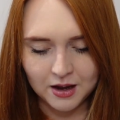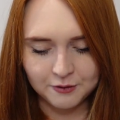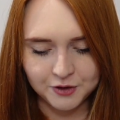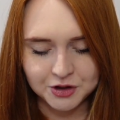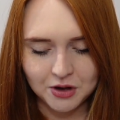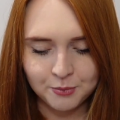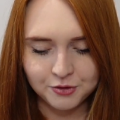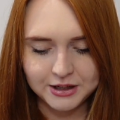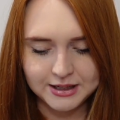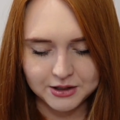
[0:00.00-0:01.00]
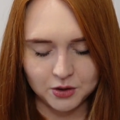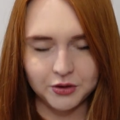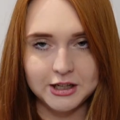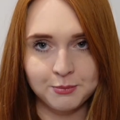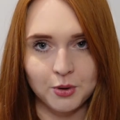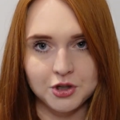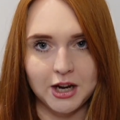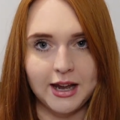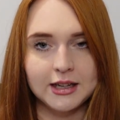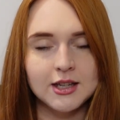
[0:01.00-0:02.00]
For some reason on this
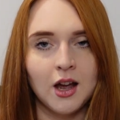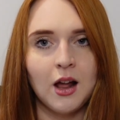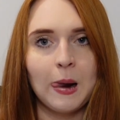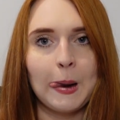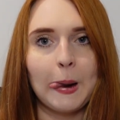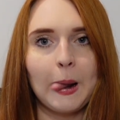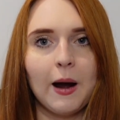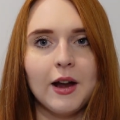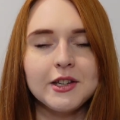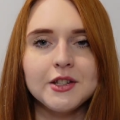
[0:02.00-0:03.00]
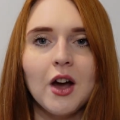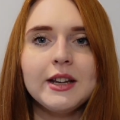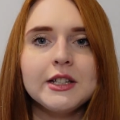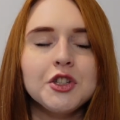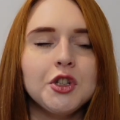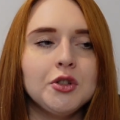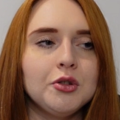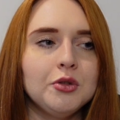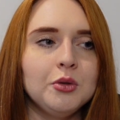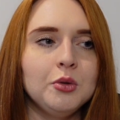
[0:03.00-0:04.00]
project, I decided
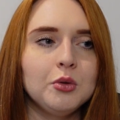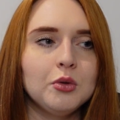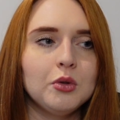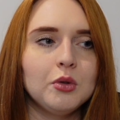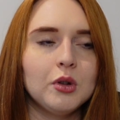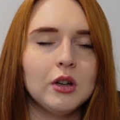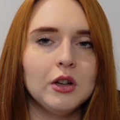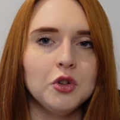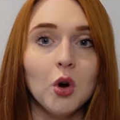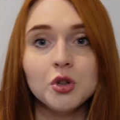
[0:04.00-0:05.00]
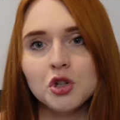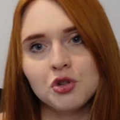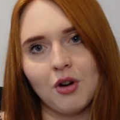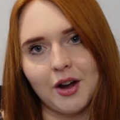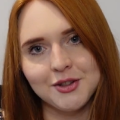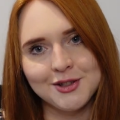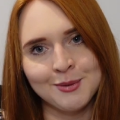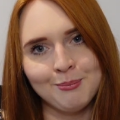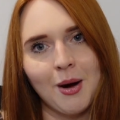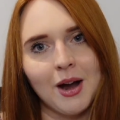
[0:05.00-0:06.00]
to not
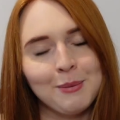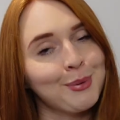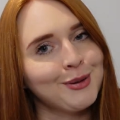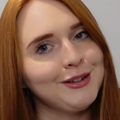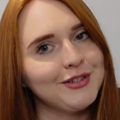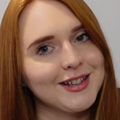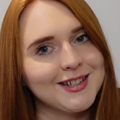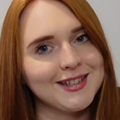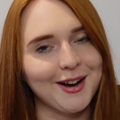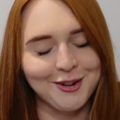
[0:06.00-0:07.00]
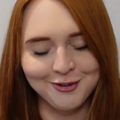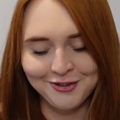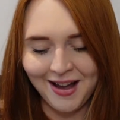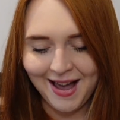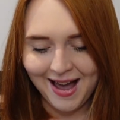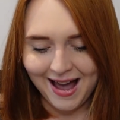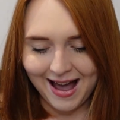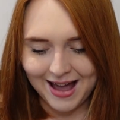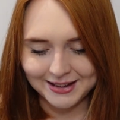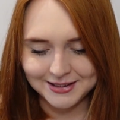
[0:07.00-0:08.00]
trust my previous self,
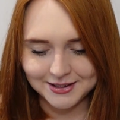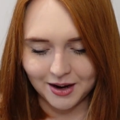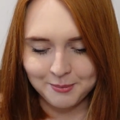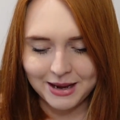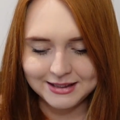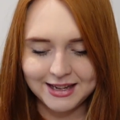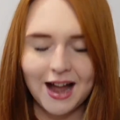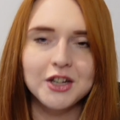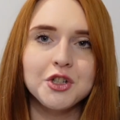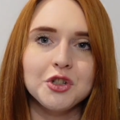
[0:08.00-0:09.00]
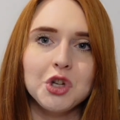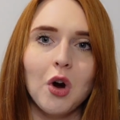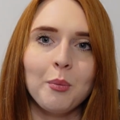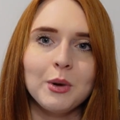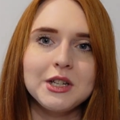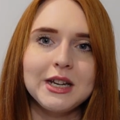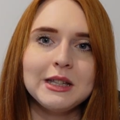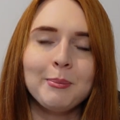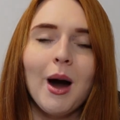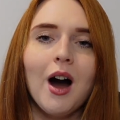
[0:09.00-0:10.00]
and I made the Ashton top, which in
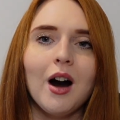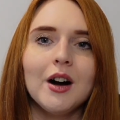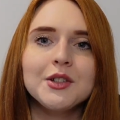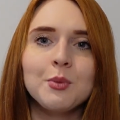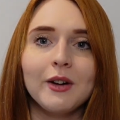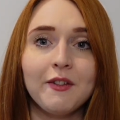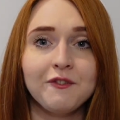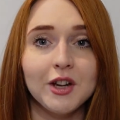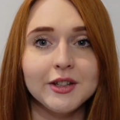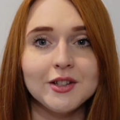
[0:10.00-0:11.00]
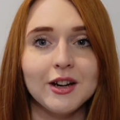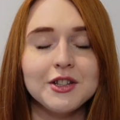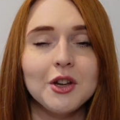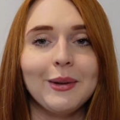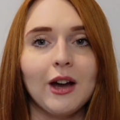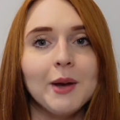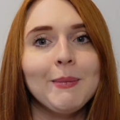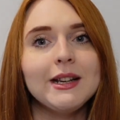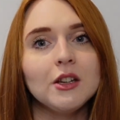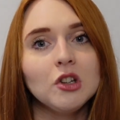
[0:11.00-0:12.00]
the past, when I first started sewing, I
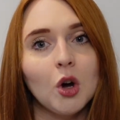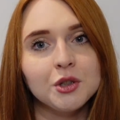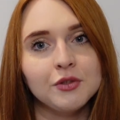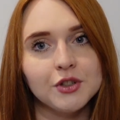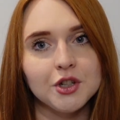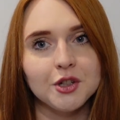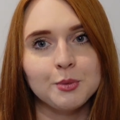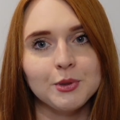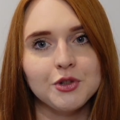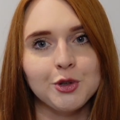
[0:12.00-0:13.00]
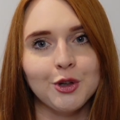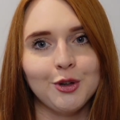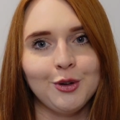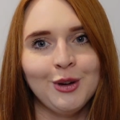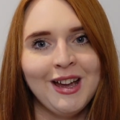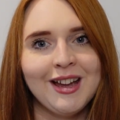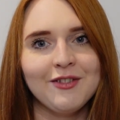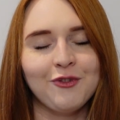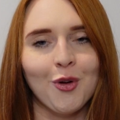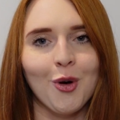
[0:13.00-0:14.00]
made a lot of adjustments to
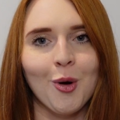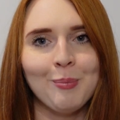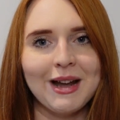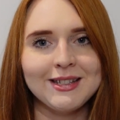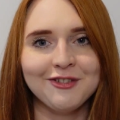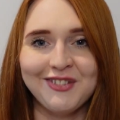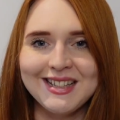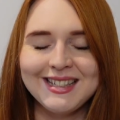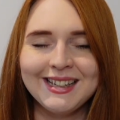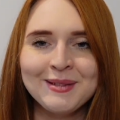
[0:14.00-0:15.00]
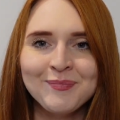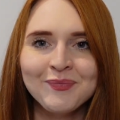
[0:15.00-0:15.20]
for better fitting.